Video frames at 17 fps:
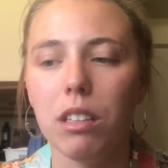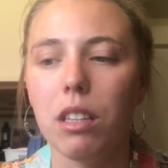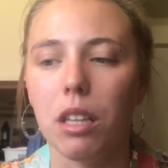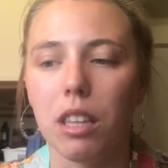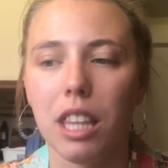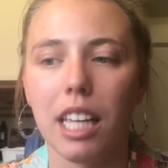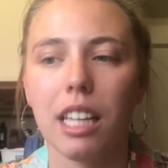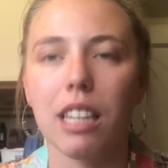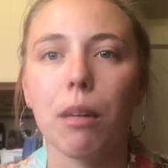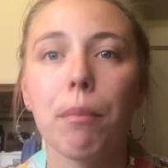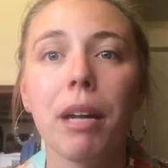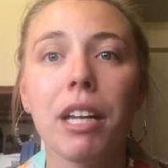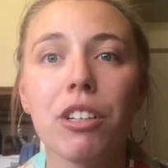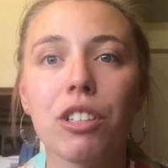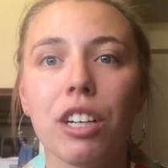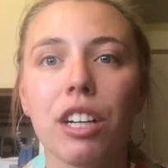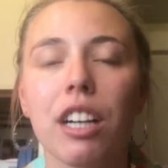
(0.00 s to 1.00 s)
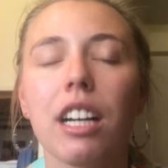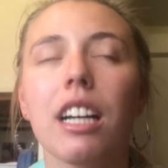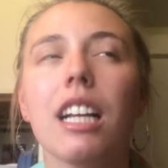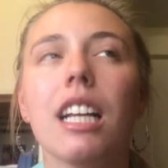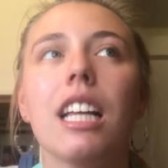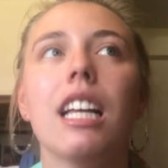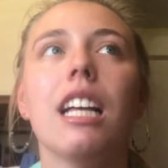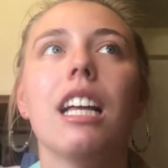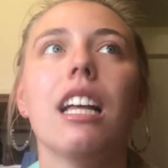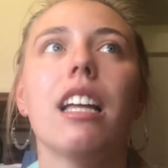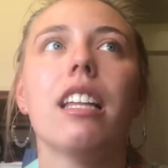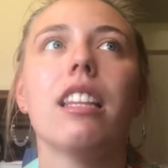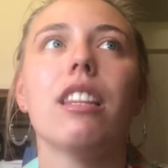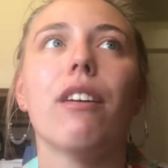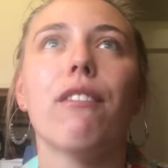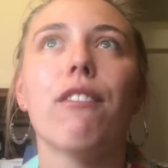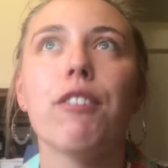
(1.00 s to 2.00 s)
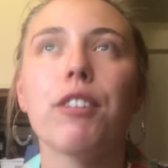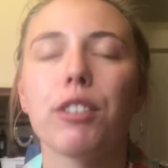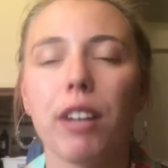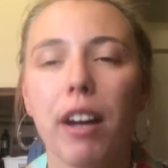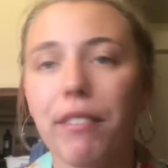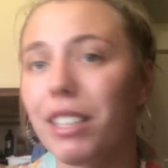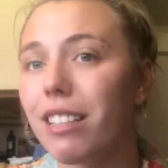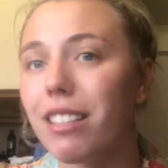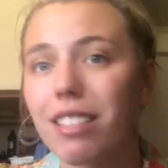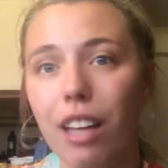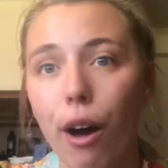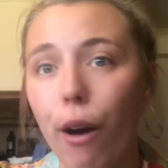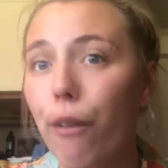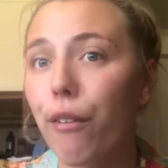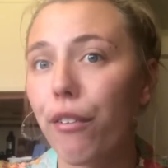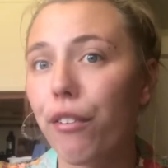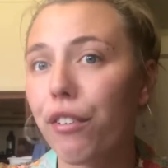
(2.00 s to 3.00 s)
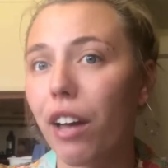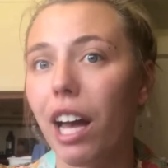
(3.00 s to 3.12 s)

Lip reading: The thing in the picture, the photograph itself,